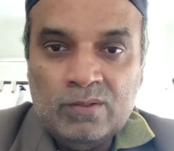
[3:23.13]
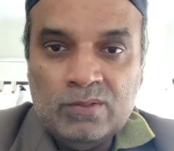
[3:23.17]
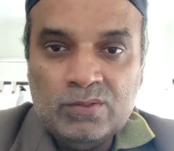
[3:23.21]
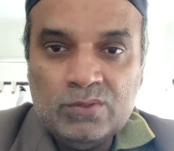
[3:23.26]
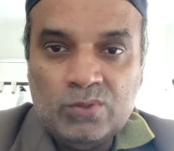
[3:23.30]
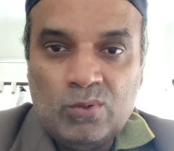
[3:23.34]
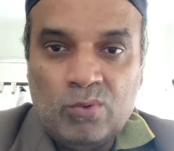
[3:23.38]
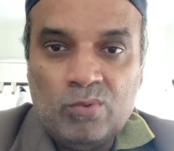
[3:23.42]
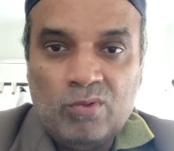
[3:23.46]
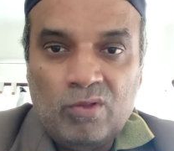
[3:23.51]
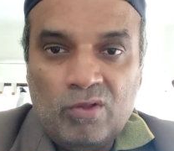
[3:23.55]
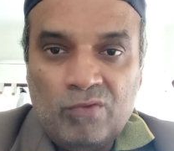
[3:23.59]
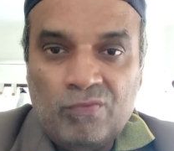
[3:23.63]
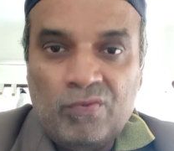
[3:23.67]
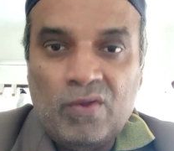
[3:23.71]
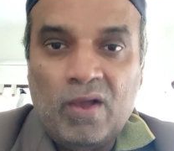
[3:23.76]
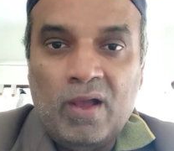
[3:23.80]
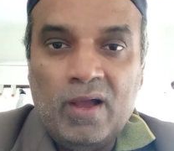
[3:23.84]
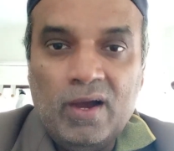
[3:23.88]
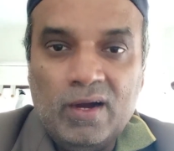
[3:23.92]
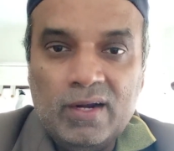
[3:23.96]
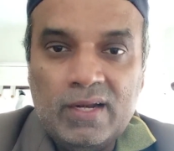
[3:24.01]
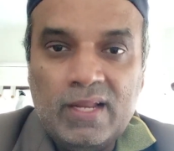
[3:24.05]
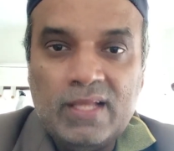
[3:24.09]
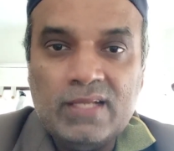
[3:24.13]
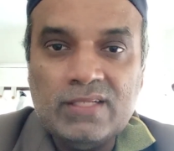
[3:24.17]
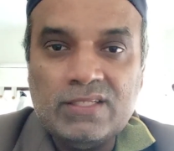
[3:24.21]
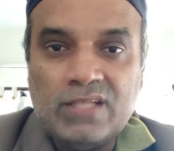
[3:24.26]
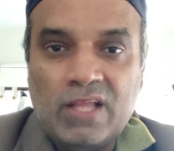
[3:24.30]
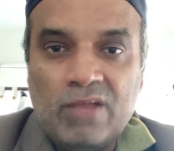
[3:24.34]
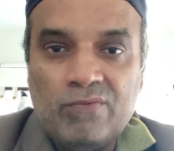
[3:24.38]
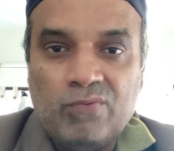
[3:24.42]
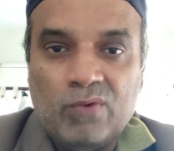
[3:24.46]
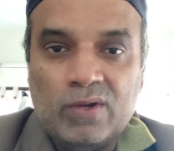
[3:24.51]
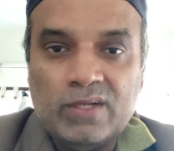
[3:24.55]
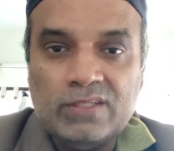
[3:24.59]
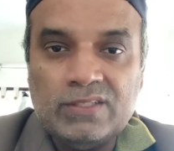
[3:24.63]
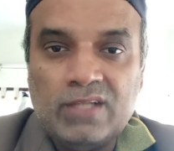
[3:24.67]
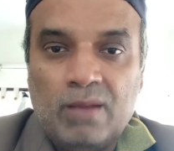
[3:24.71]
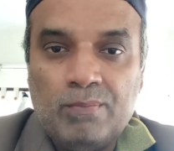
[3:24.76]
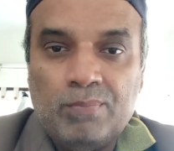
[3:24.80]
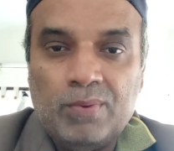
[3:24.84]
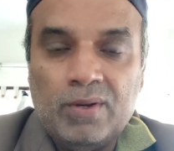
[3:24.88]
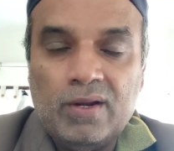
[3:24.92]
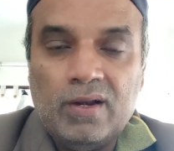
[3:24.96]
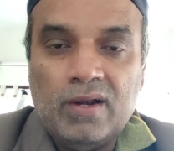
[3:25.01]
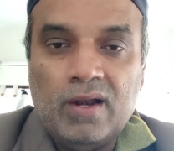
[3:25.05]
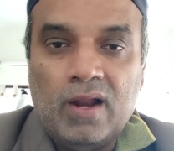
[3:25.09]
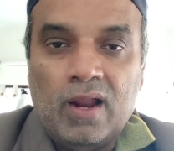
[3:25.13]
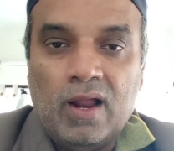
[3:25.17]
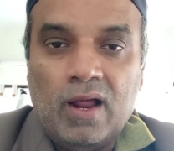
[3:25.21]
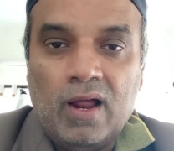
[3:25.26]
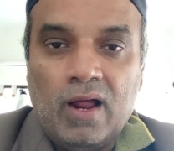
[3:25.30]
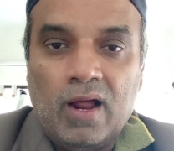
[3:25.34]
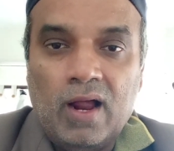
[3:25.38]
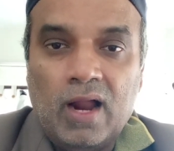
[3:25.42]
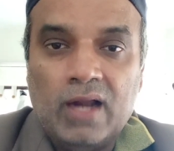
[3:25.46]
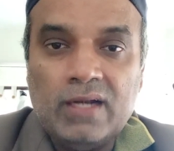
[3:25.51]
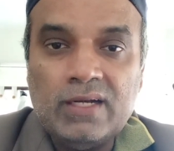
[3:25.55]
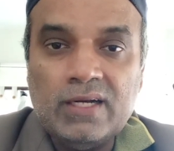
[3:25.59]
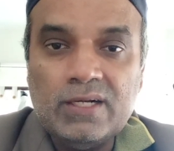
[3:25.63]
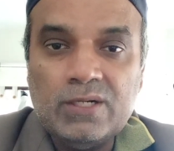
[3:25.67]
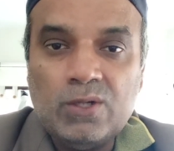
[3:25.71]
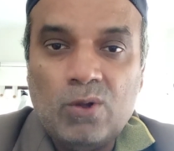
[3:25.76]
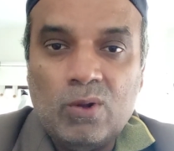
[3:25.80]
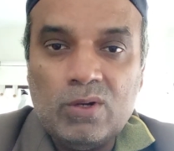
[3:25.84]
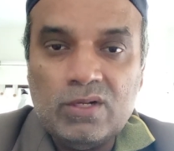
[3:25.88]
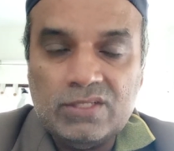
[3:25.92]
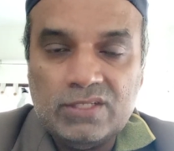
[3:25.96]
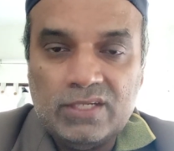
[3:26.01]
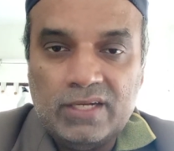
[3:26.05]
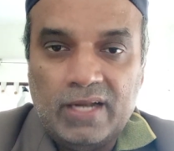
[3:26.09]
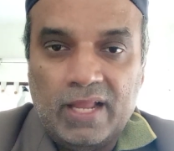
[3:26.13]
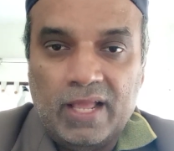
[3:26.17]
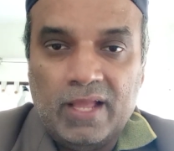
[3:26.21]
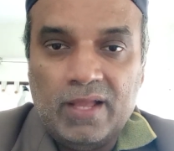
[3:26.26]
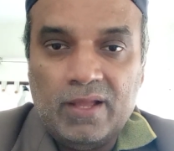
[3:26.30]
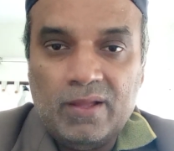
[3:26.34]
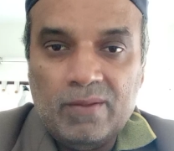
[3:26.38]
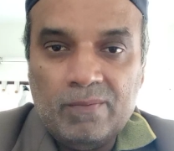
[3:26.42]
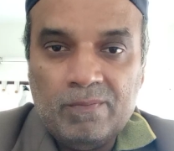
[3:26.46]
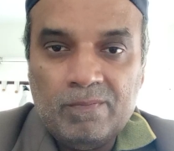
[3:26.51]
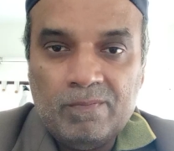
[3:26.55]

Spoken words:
So if you are earning, say for example, $100 a day,